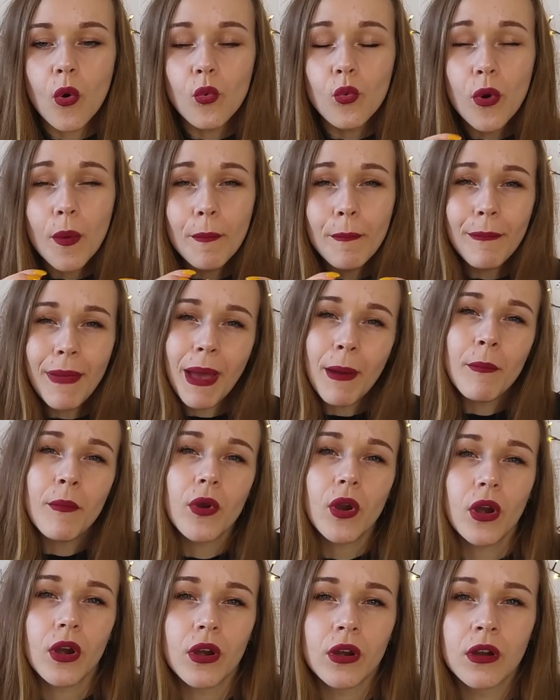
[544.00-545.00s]

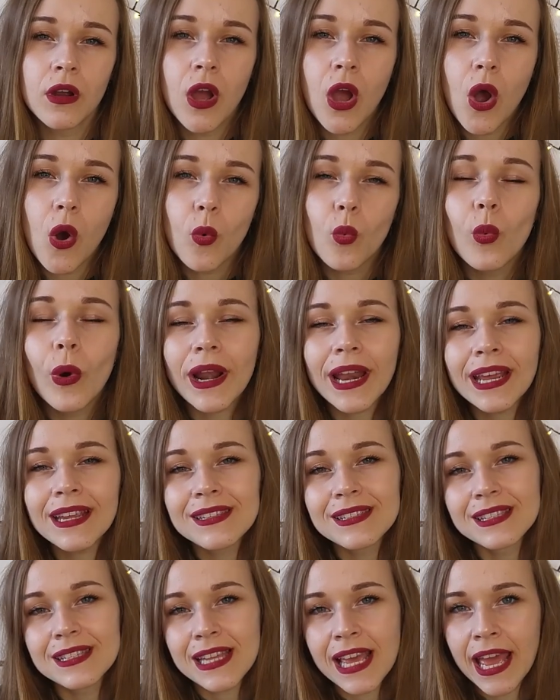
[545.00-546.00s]
remember what I
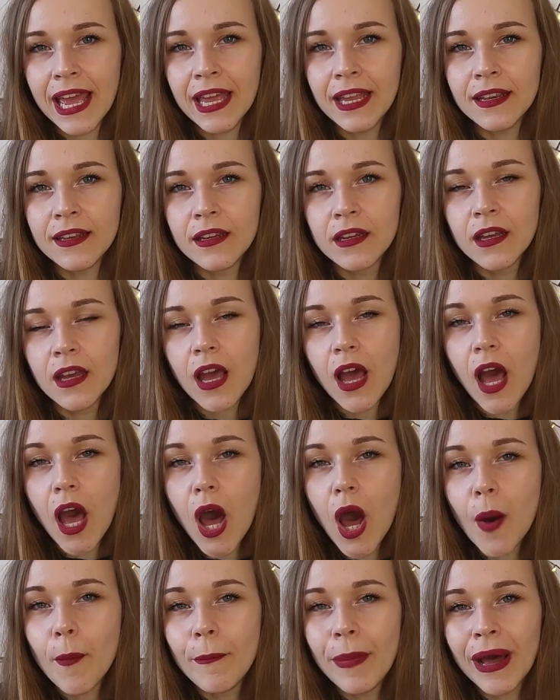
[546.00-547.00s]
said
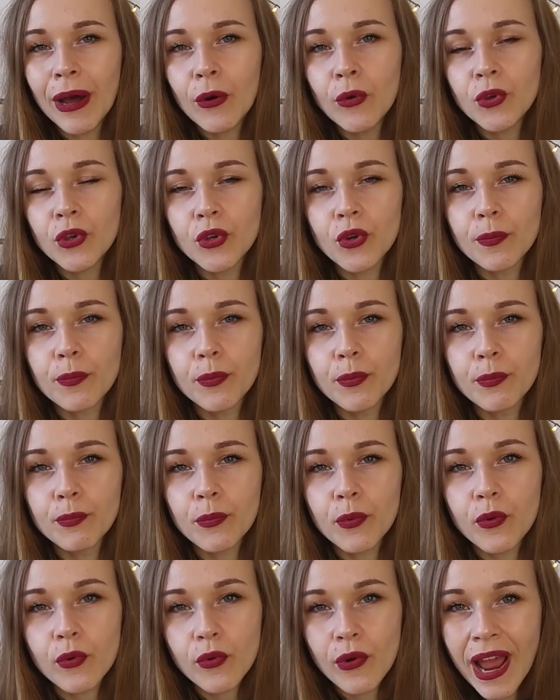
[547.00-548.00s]
about your
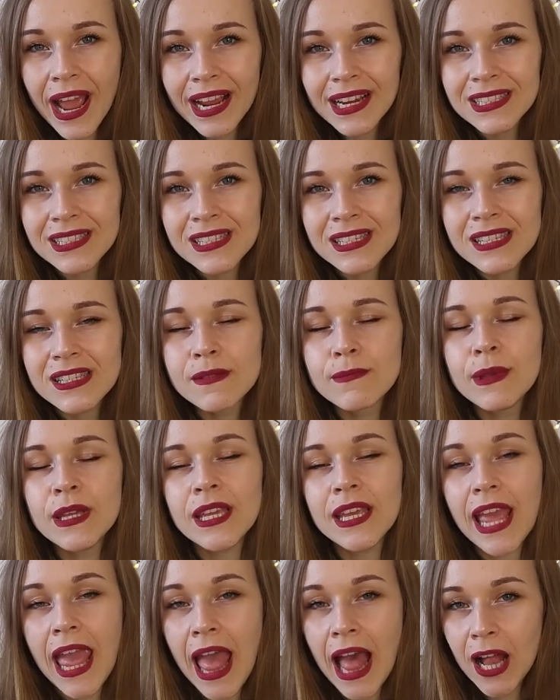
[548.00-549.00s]
practice
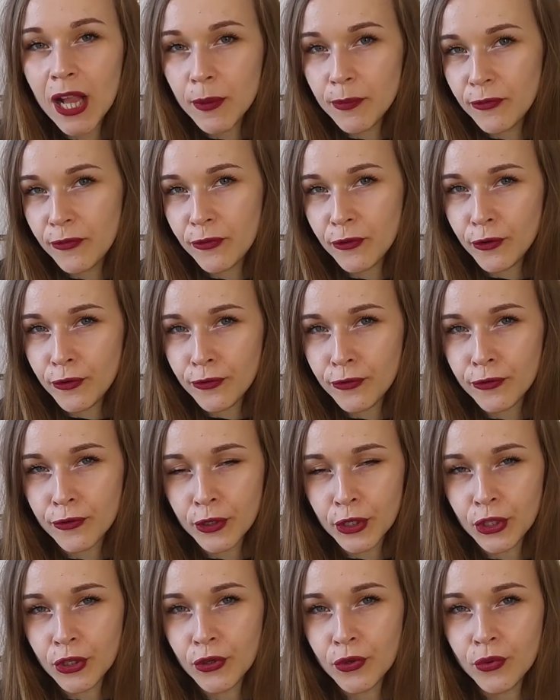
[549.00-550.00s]
being helpful for
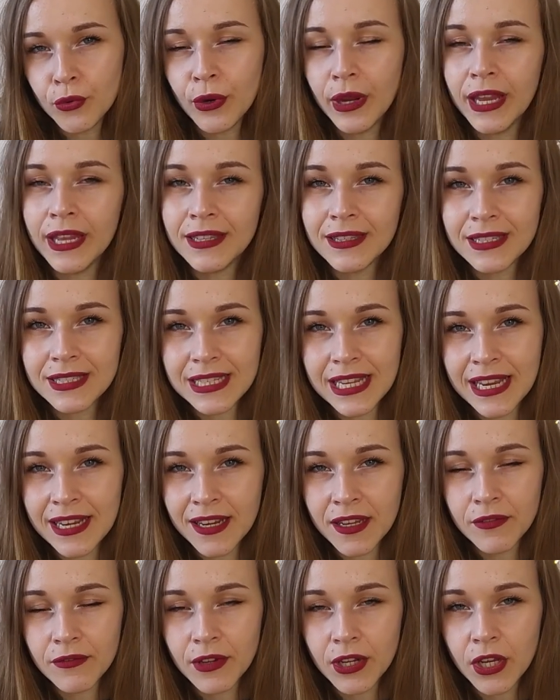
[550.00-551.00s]
you in the
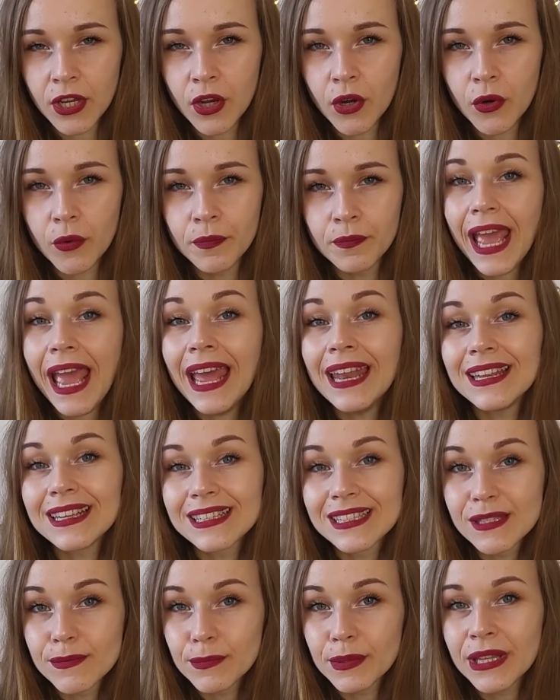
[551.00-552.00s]
dating video and
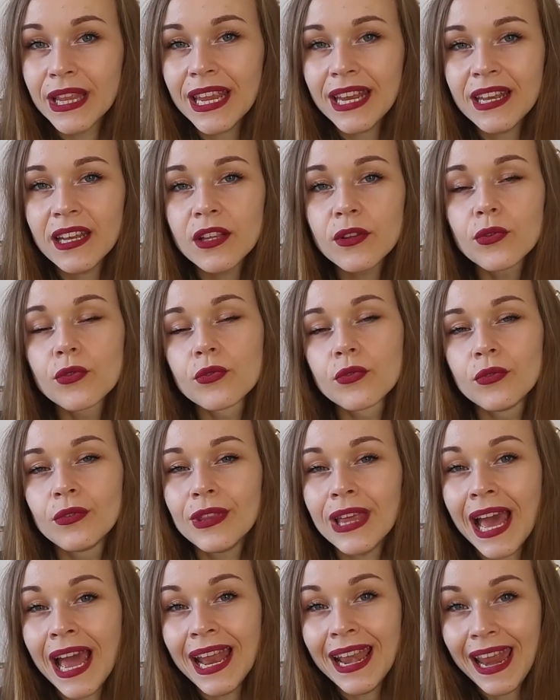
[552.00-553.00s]
explain it through
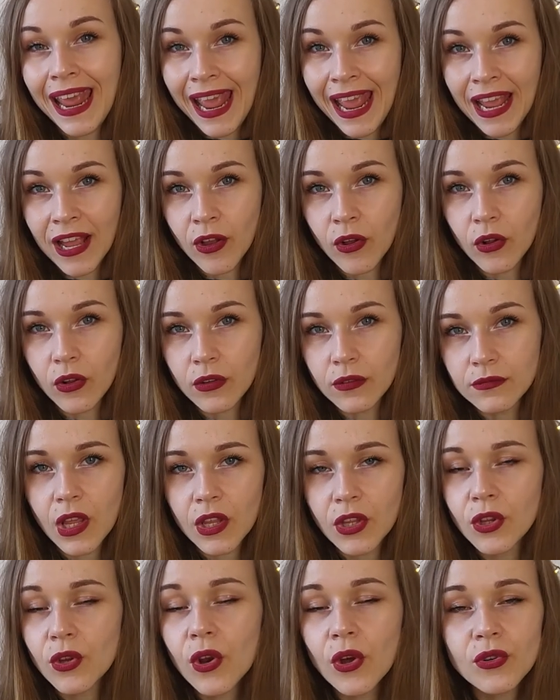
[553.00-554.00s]
that angle.
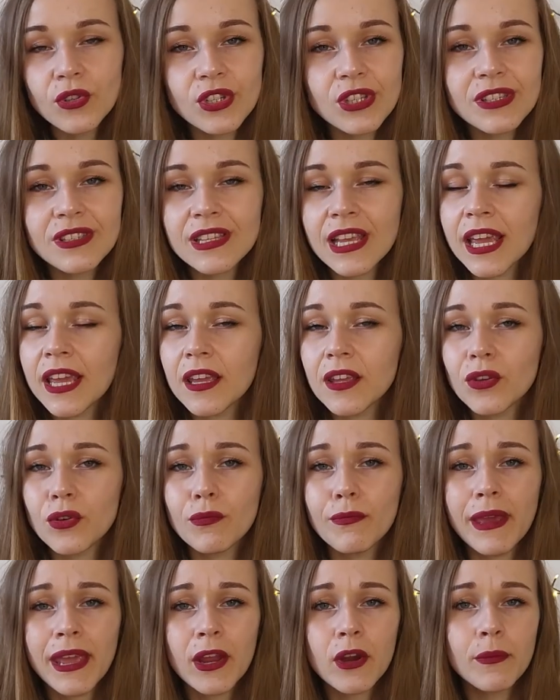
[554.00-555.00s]
You know, just say you
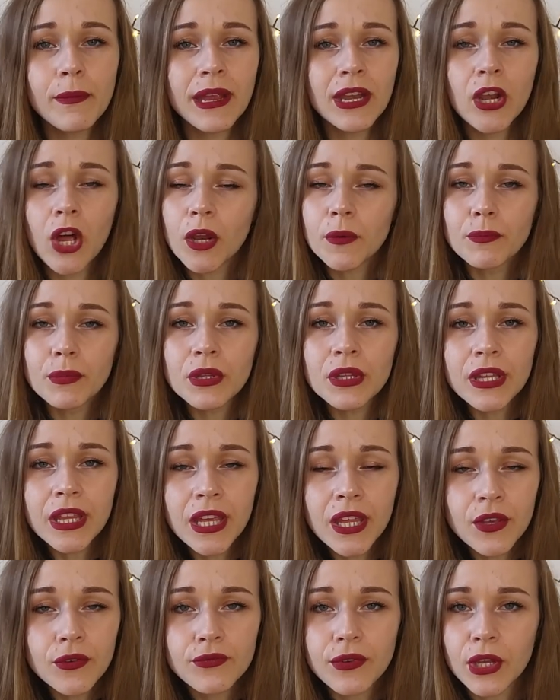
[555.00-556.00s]
may or may not
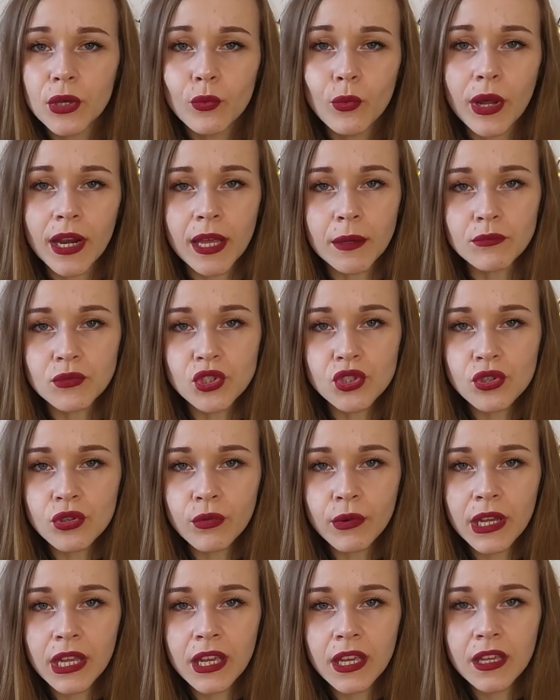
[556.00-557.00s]
believe in what I'm
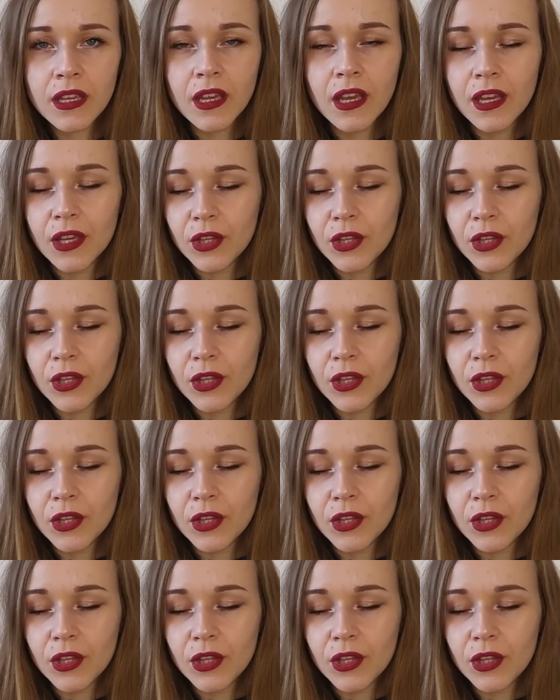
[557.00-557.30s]
doing,